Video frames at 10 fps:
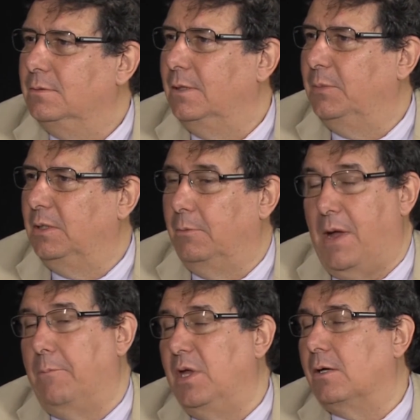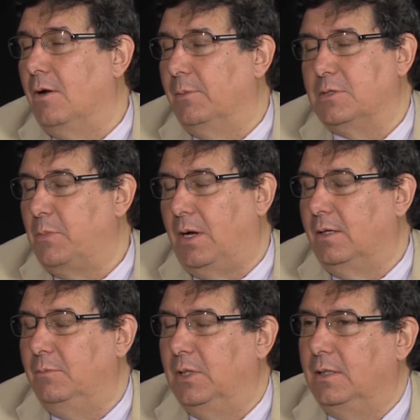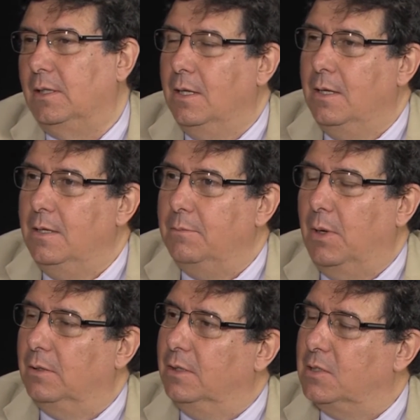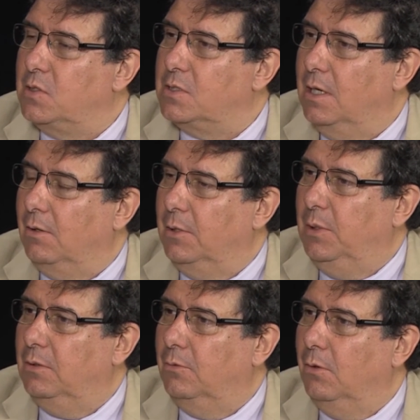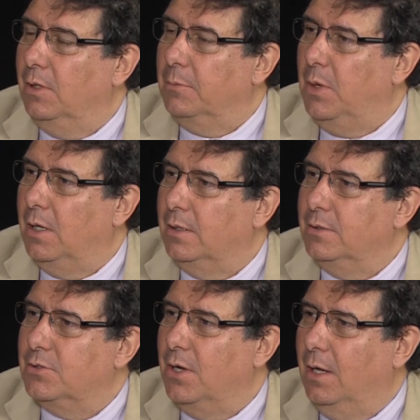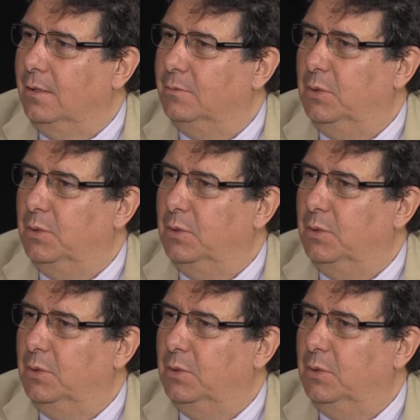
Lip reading: I mean, there might be a Communist Party, but it might necessarily be the ruling party in China.